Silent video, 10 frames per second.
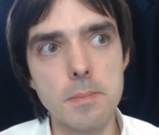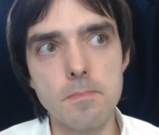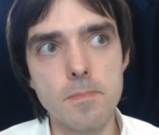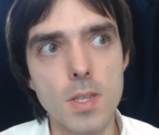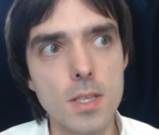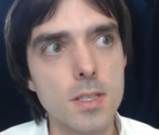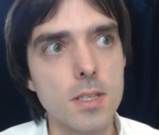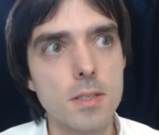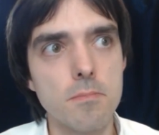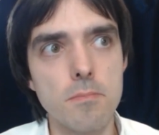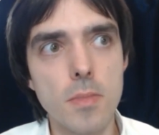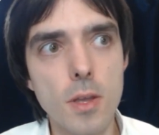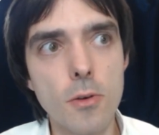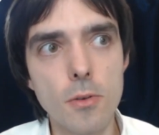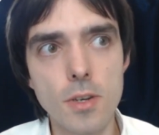this is,
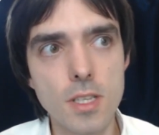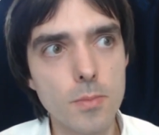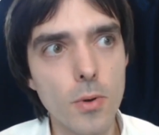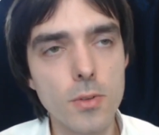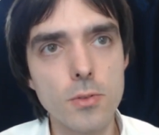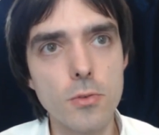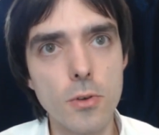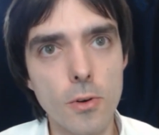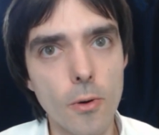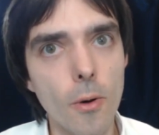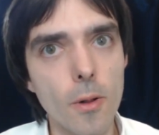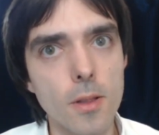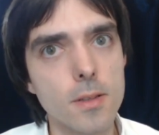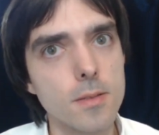you will respond to your call.